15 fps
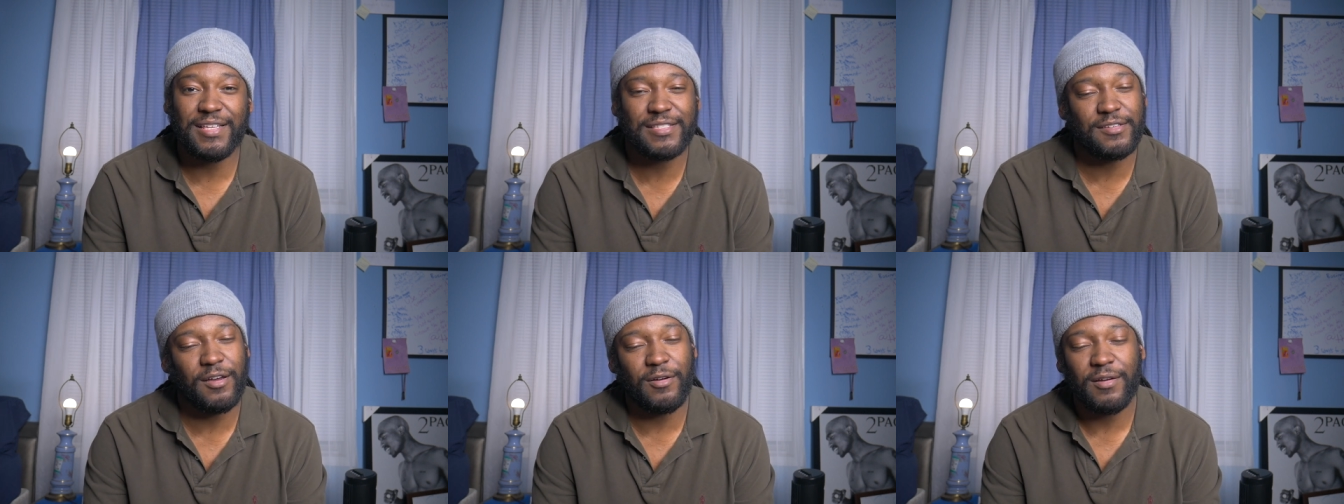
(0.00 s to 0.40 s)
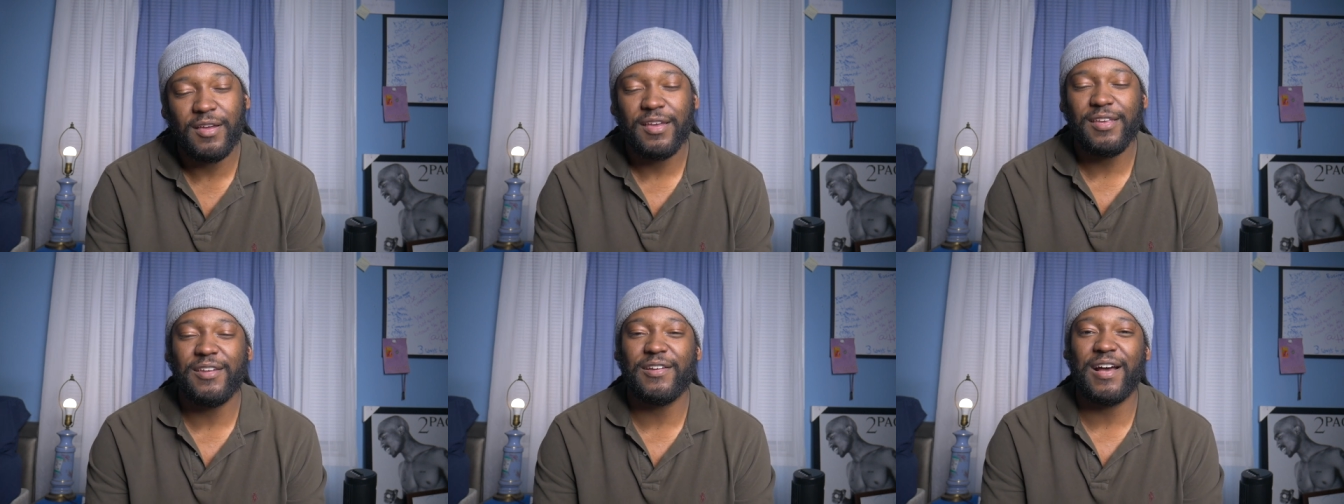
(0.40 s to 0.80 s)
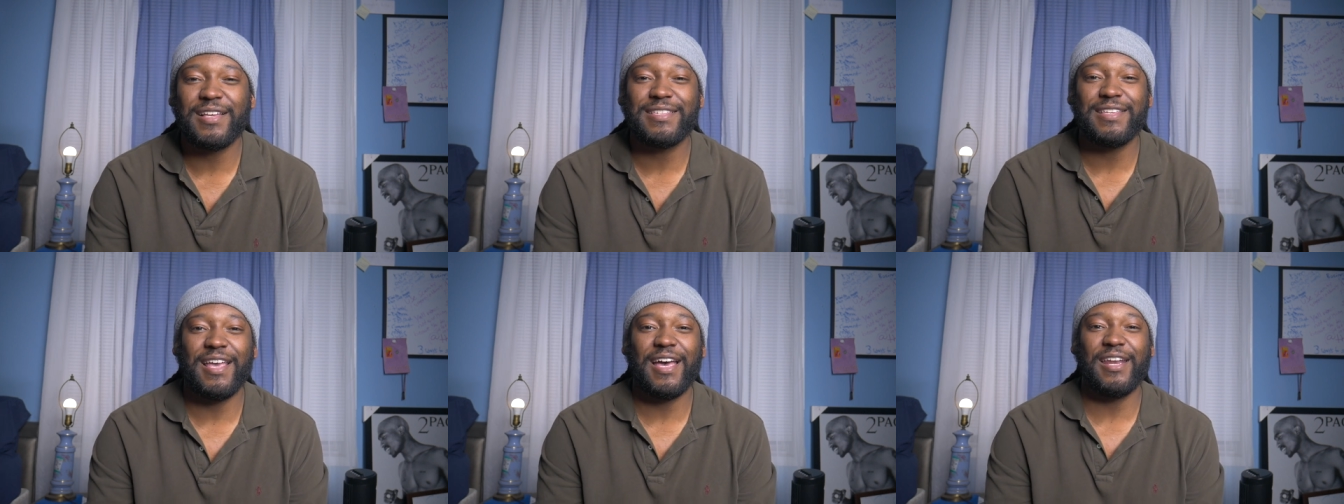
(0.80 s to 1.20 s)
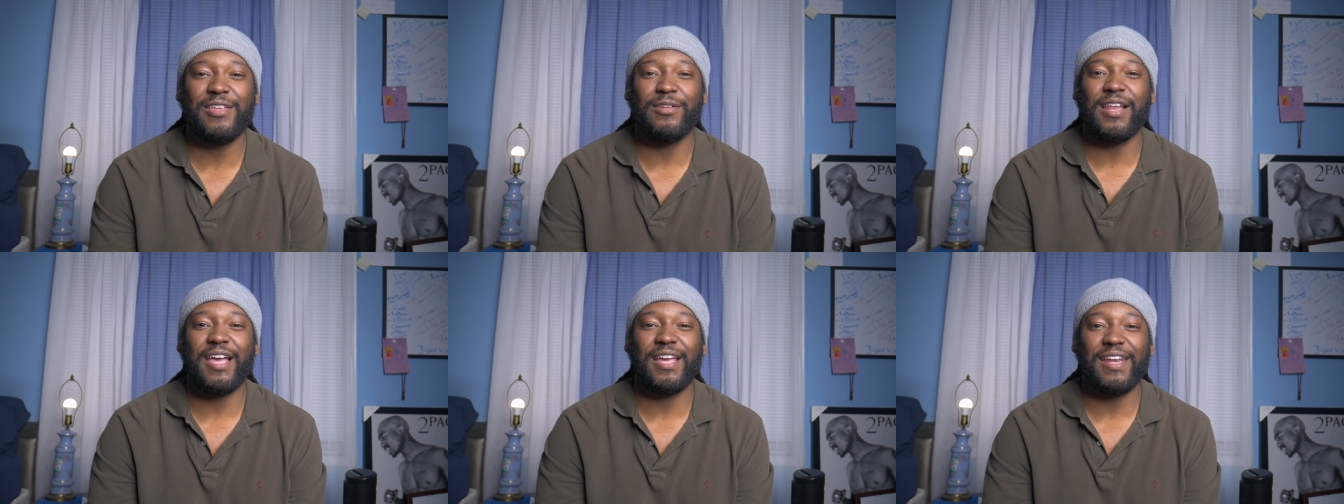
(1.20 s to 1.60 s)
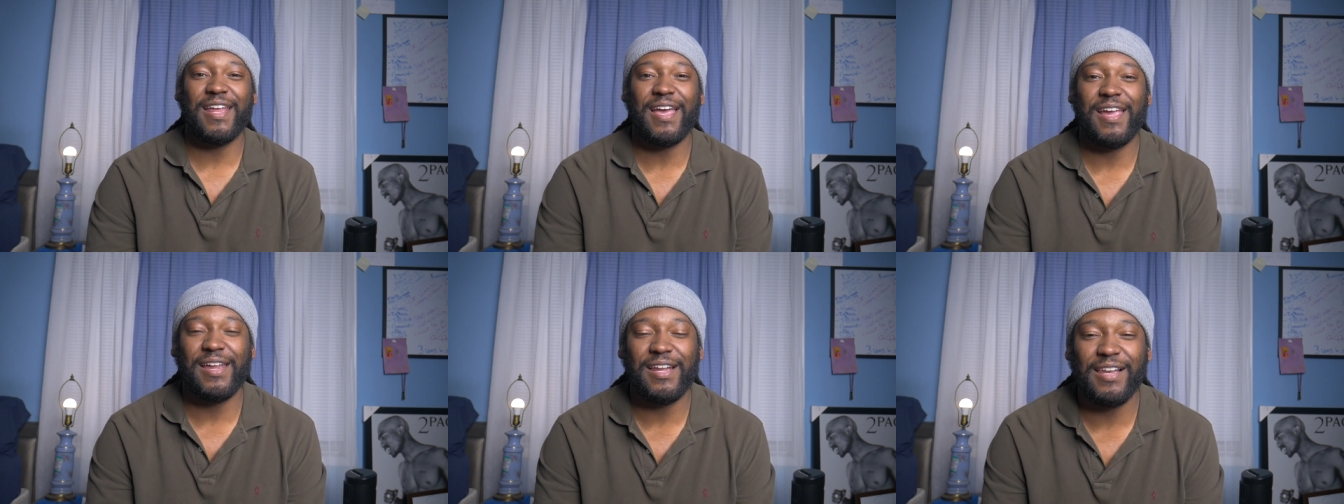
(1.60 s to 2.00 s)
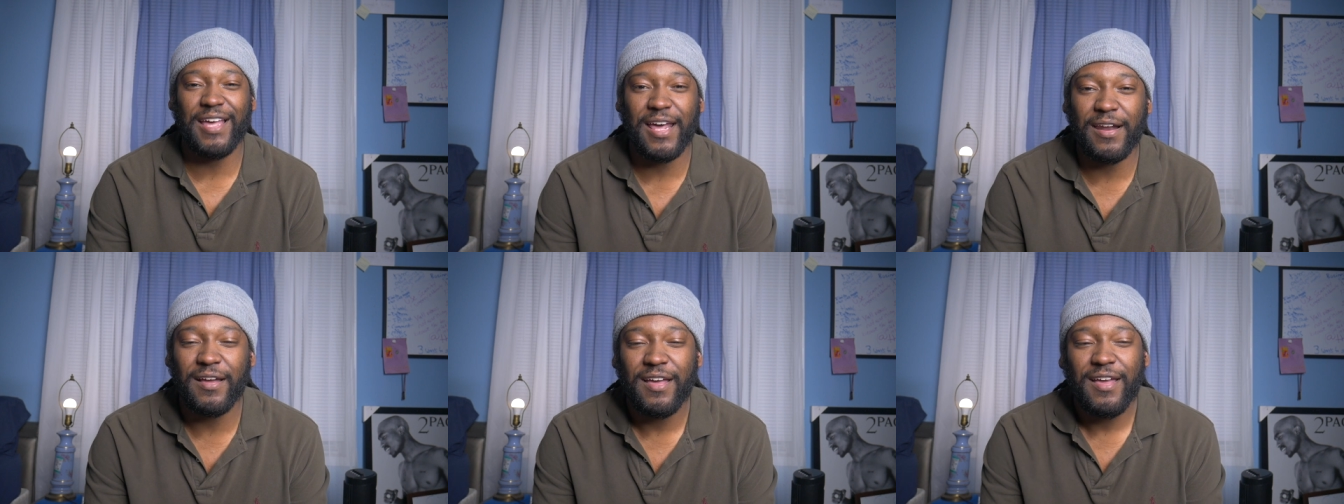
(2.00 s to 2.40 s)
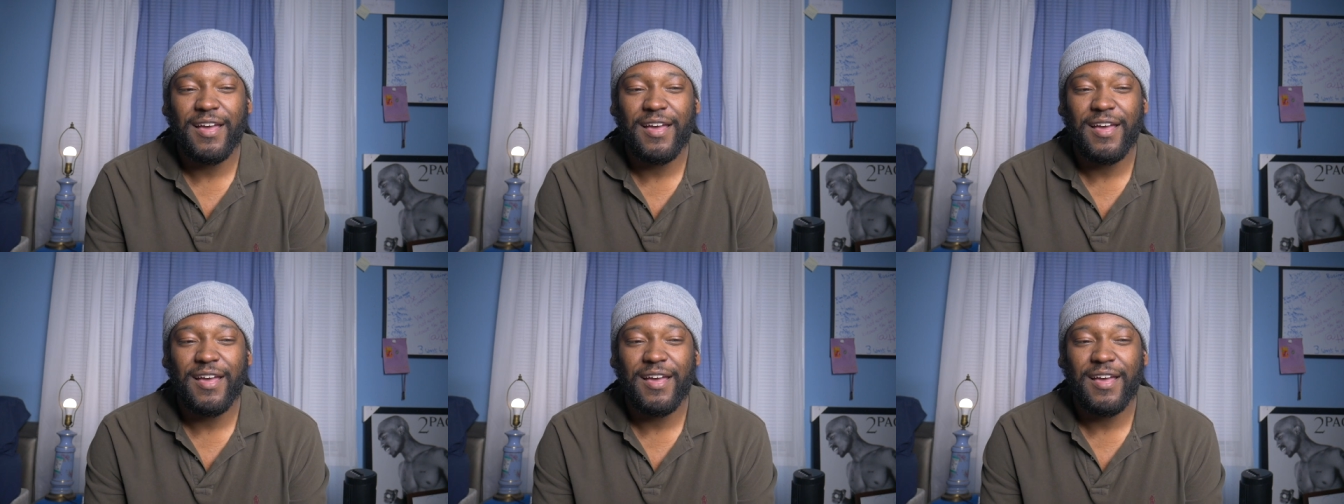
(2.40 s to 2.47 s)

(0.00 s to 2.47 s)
So, you know, I said, how do you like it down here in Atlanta?